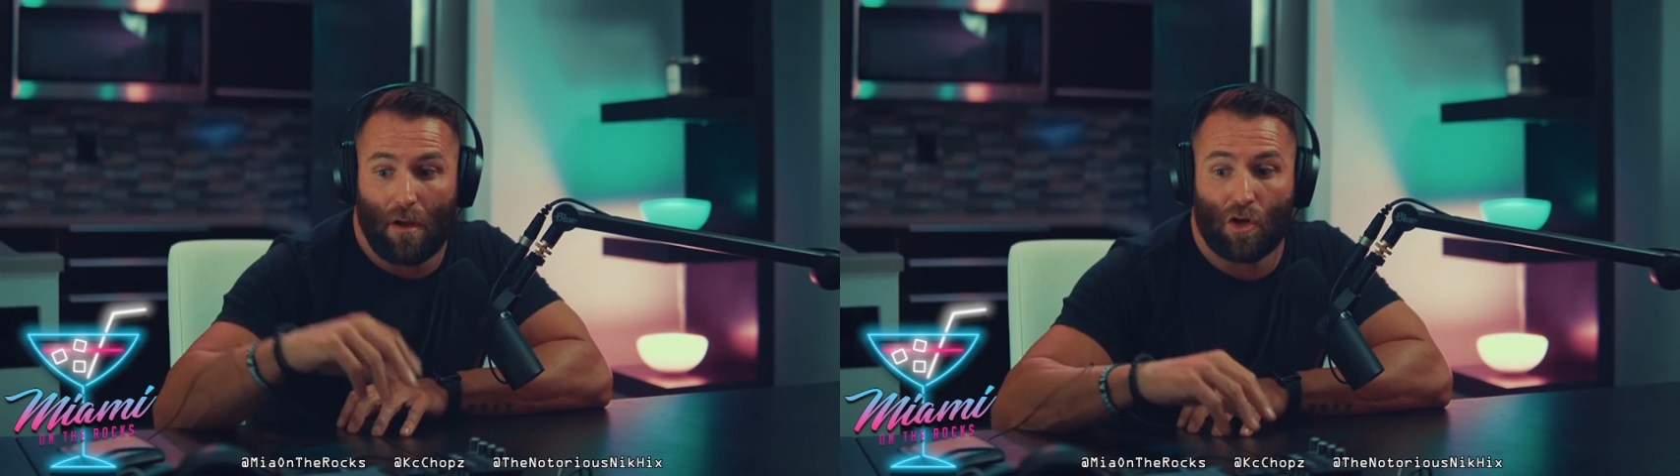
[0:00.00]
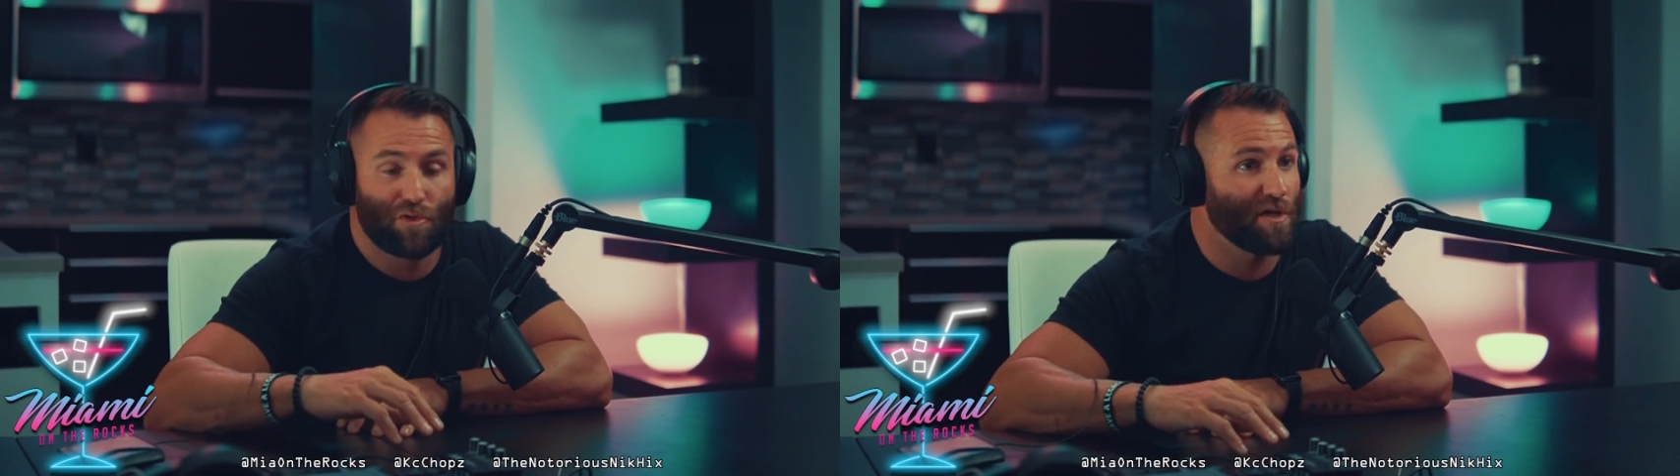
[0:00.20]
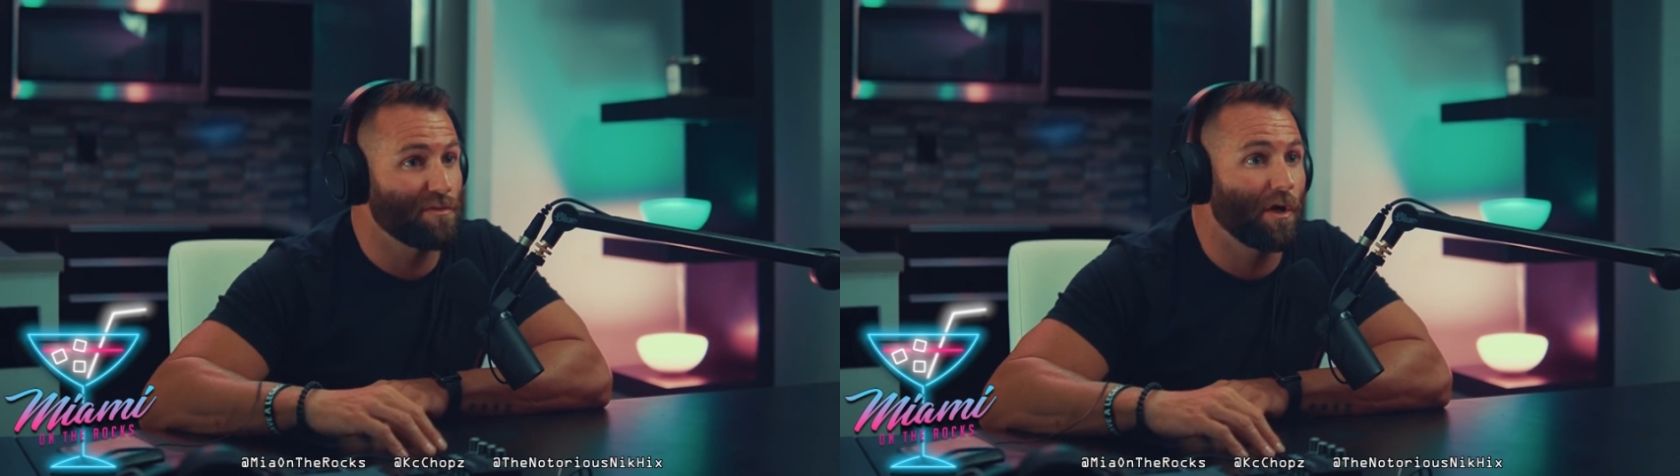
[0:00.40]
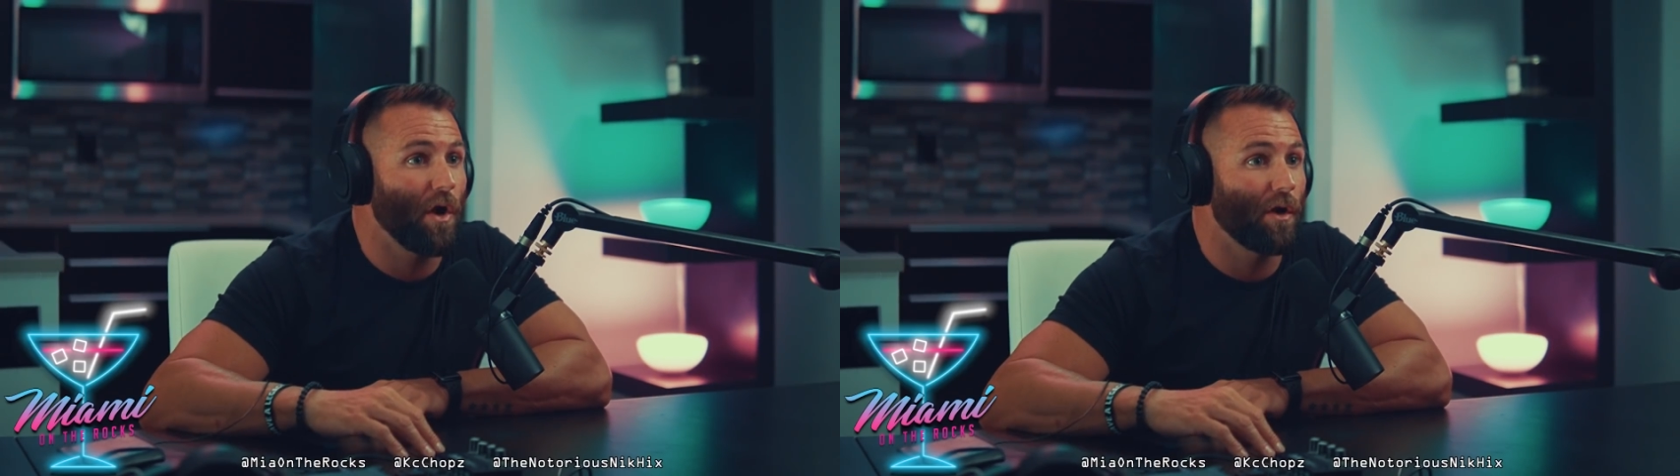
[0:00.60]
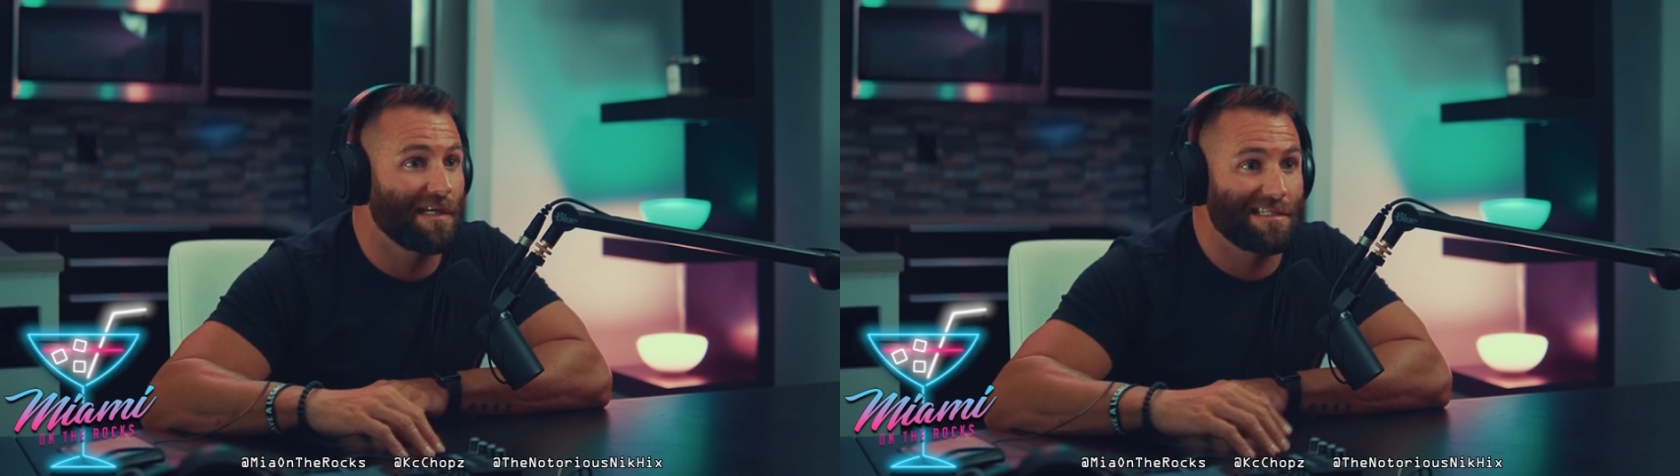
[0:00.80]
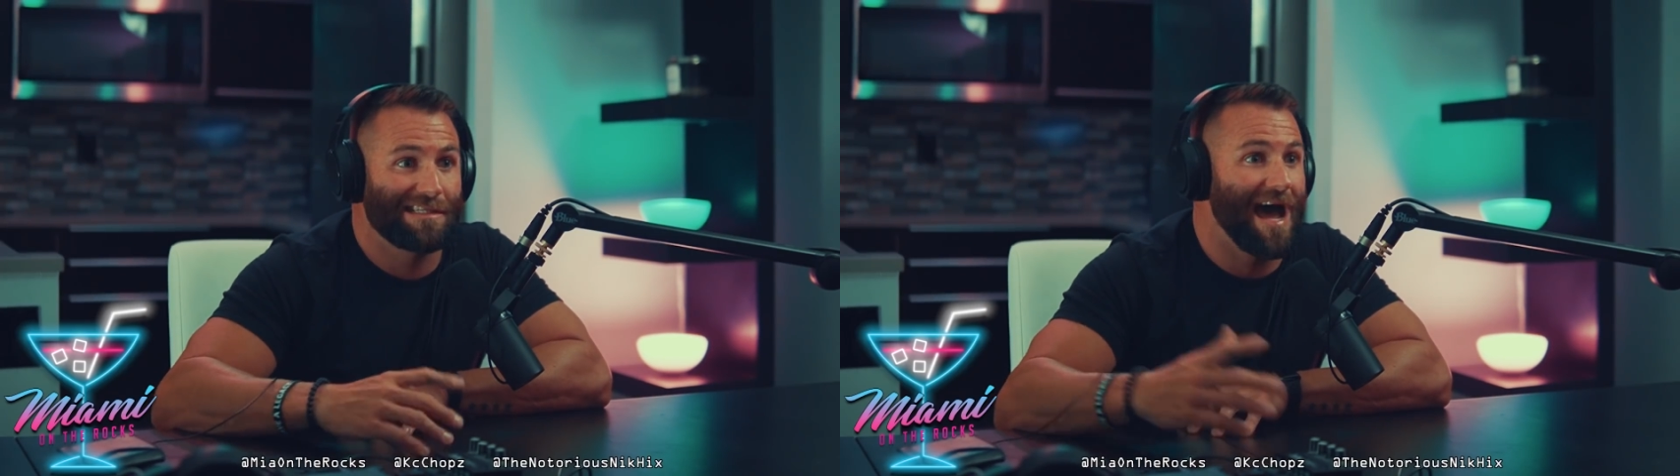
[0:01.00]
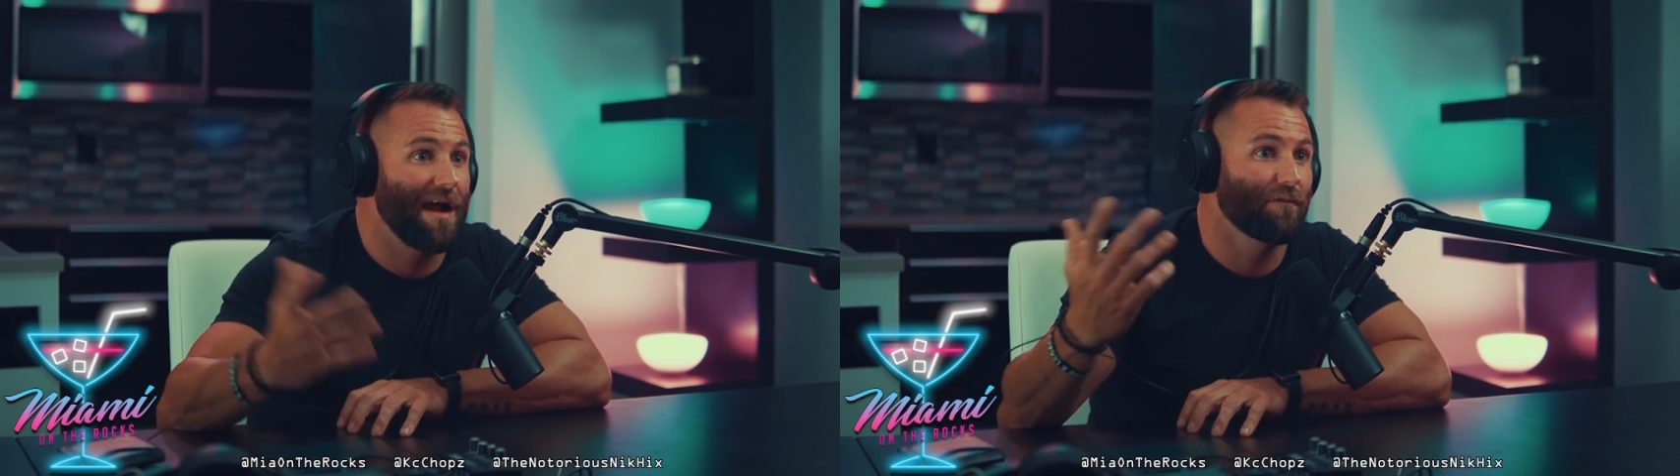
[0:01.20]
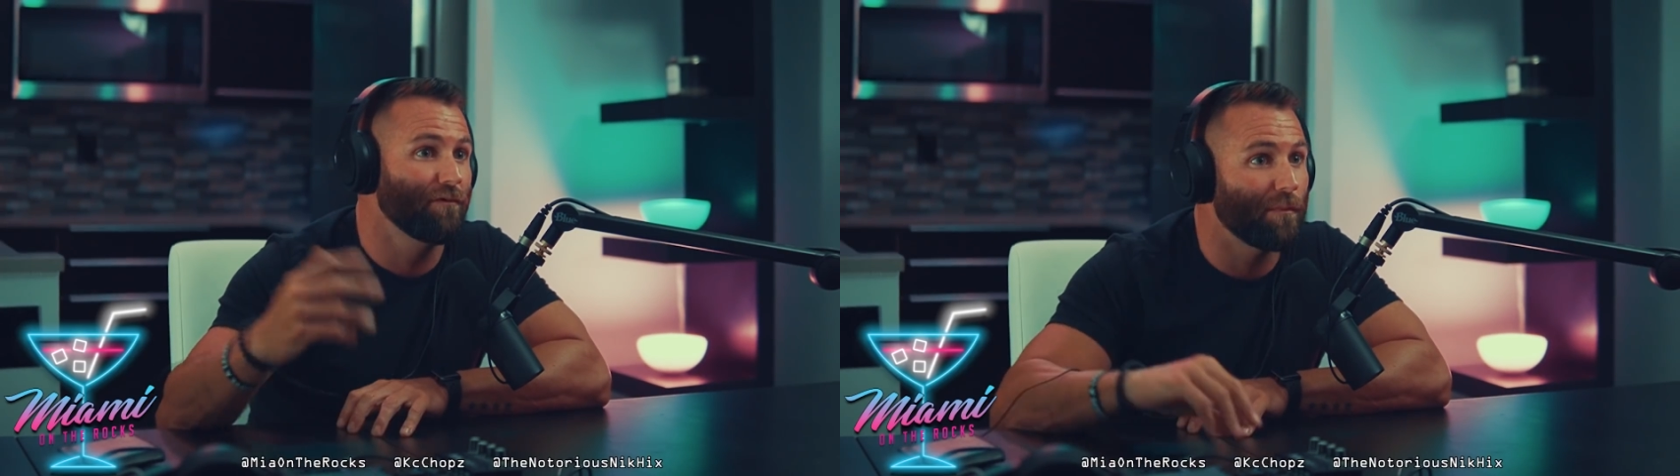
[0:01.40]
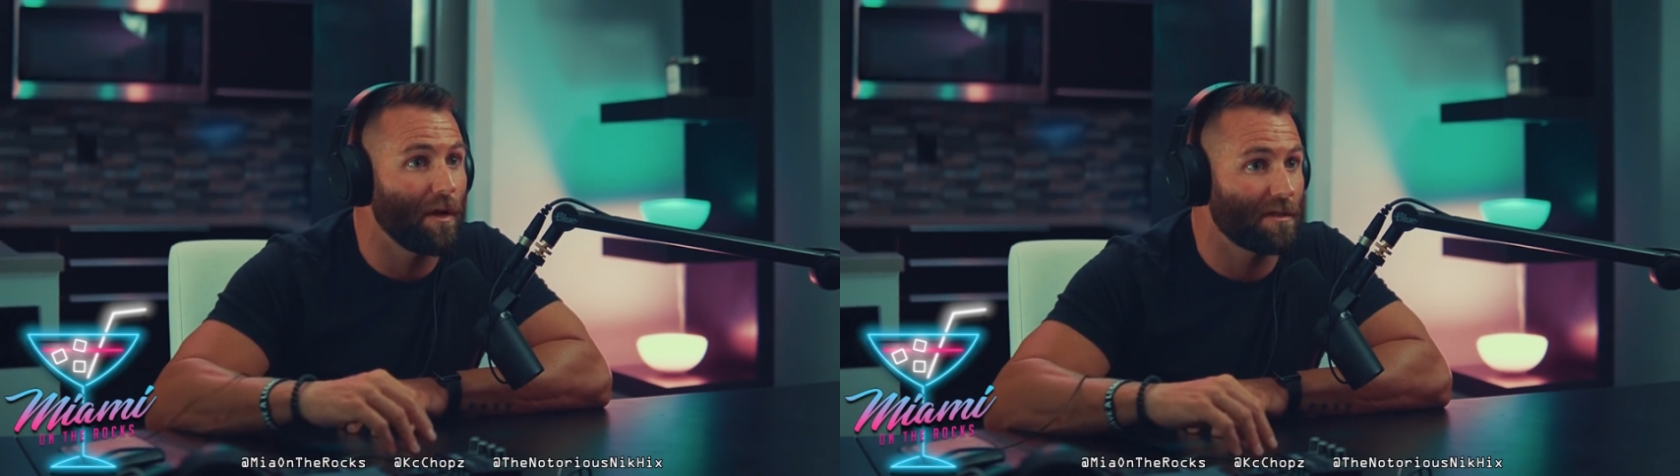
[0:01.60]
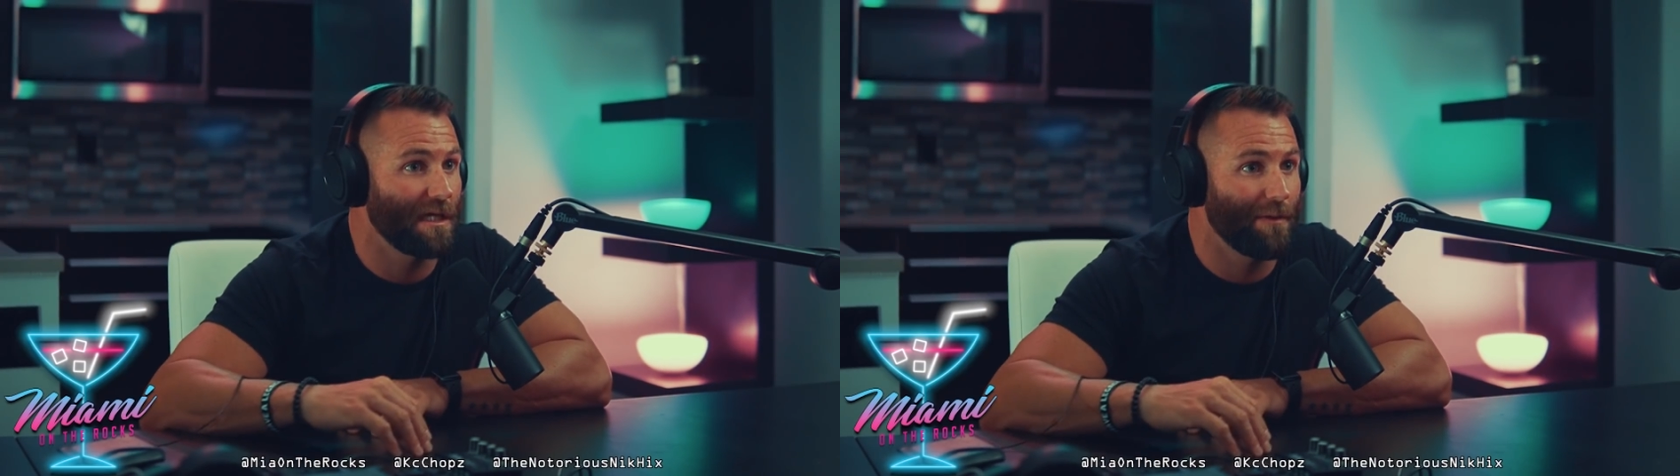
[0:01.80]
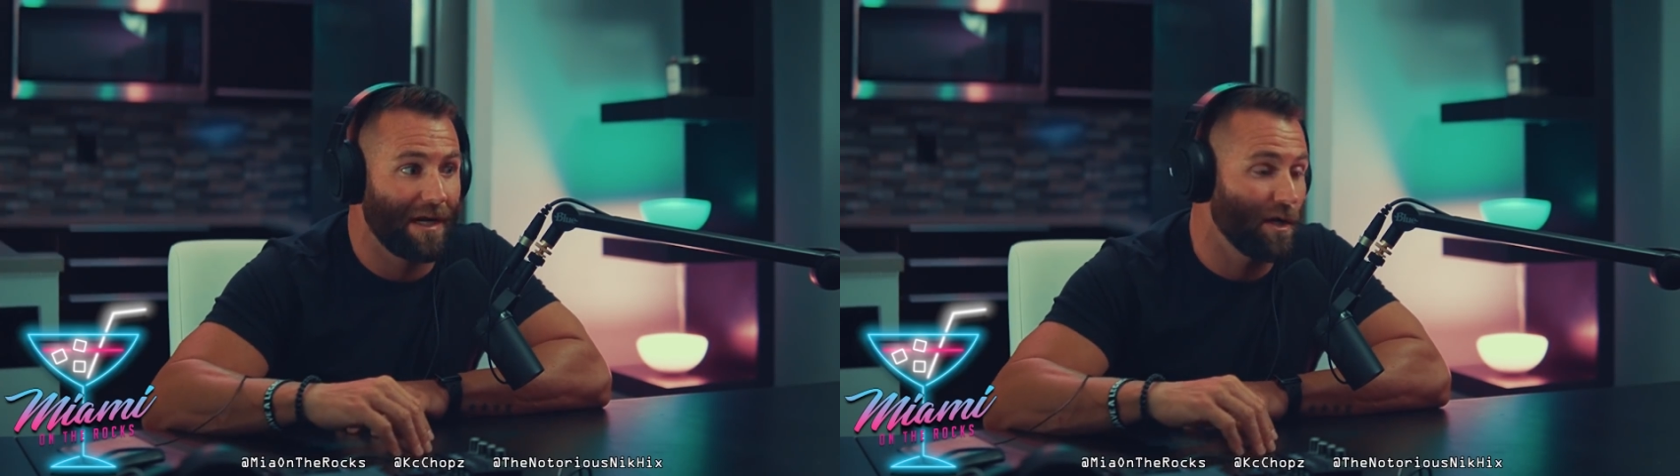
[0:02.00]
Archbishop McCarthy's entire football team.